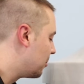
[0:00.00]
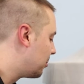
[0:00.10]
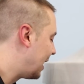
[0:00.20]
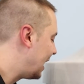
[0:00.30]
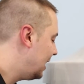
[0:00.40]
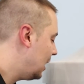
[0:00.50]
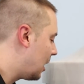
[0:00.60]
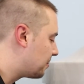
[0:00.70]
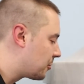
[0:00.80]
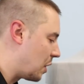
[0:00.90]
But any
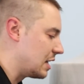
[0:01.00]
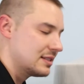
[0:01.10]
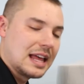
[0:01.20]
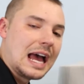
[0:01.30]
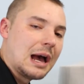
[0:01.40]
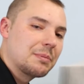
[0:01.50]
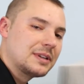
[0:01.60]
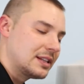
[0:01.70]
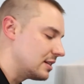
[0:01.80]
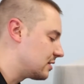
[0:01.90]
upgrades that happen
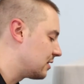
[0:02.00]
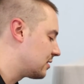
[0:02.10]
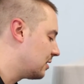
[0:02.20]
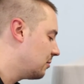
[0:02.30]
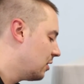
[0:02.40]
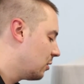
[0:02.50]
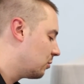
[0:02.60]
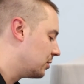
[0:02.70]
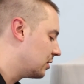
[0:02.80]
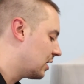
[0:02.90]
to this system
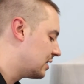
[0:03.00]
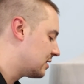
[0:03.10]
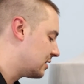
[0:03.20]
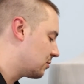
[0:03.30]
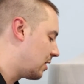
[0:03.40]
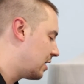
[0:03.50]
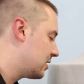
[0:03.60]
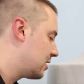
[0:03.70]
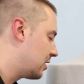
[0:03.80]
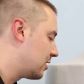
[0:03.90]
will utilize these
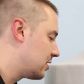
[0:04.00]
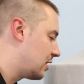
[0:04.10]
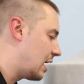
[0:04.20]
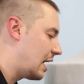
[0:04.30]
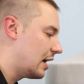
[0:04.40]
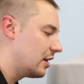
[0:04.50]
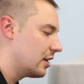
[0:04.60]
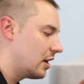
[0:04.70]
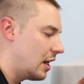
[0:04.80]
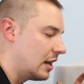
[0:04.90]
wires here to add
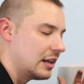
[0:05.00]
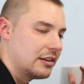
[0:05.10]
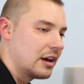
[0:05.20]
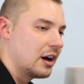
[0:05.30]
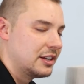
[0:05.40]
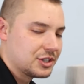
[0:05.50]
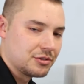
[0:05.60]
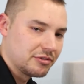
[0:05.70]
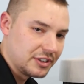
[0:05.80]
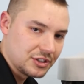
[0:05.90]
any
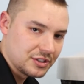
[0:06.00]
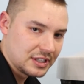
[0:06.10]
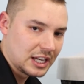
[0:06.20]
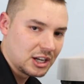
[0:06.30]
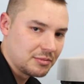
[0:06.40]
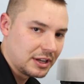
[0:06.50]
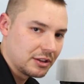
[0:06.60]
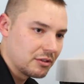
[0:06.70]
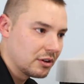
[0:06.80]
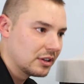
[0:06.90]
additional features that come down
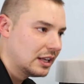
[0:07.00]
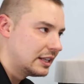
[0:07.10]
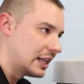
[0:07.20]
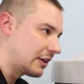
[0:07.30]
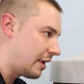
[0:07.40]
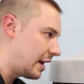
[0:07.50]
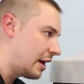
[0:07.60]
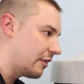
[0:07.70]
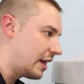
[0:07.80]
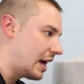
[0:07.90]
the road. Like right
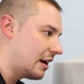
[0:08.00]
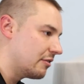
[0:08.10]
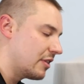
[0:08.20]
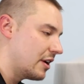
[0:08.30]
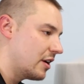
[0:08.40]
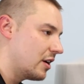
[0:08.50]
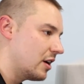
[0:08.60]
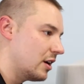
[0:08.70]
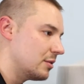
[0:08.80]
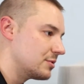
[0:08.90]
now they have their
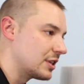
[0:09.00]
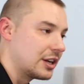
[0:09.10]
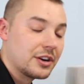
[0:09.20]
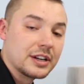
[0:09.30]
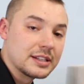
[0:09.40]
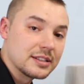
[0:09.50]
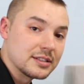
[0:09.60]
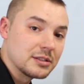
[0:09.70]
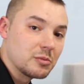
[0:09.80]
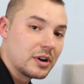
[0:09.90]
security
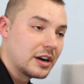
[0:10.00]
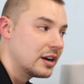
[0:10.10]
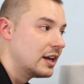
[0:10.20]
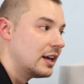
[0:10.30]
system where